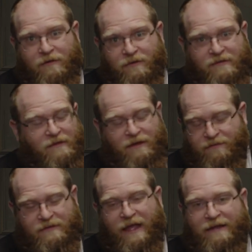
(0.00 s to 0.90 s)
of this the
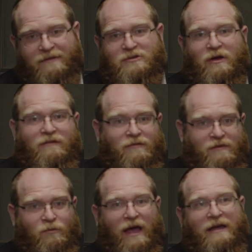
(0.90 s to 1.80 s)
taxi driver,
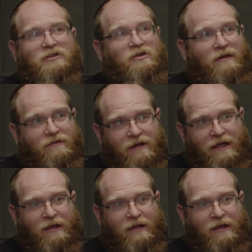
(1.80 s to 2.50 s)
this wagon driver,